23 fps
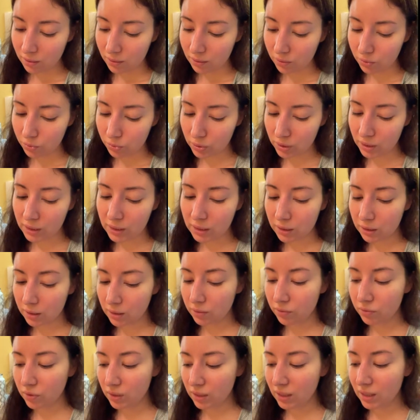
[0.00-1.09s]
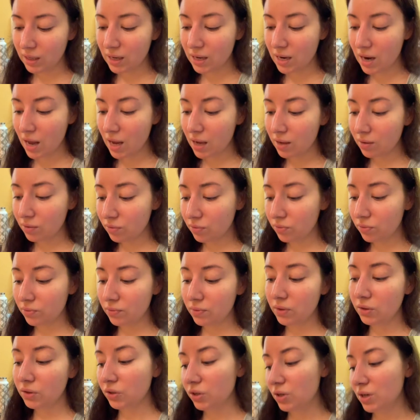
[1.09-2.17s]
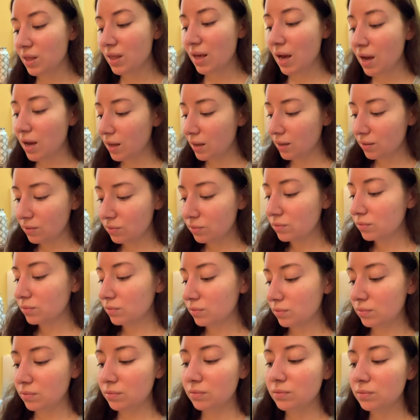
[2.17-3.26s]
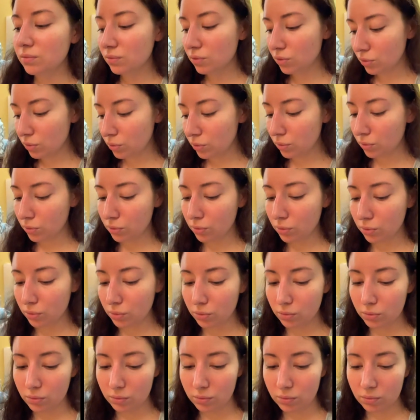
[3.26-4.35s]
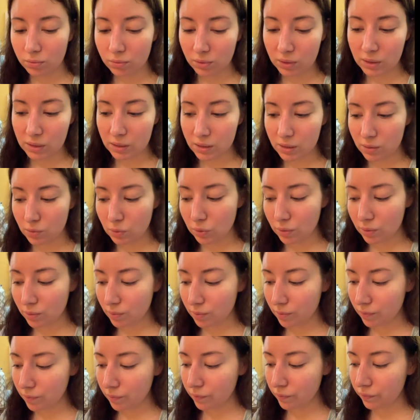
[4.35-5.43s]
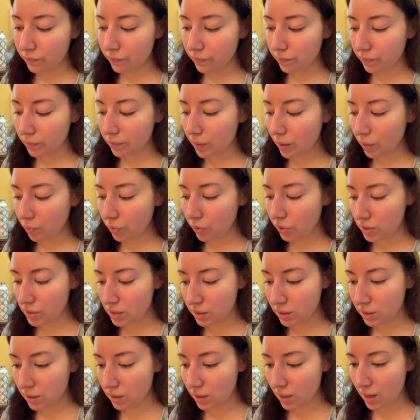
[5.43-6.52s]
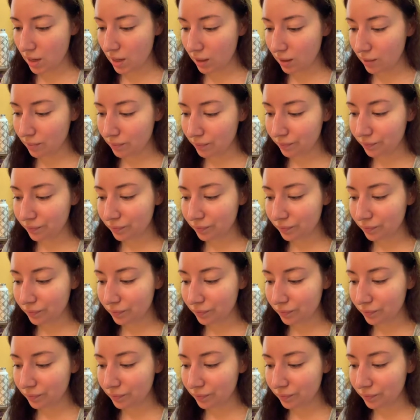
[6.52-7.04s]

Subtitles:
really live it. And I've learned that through this person that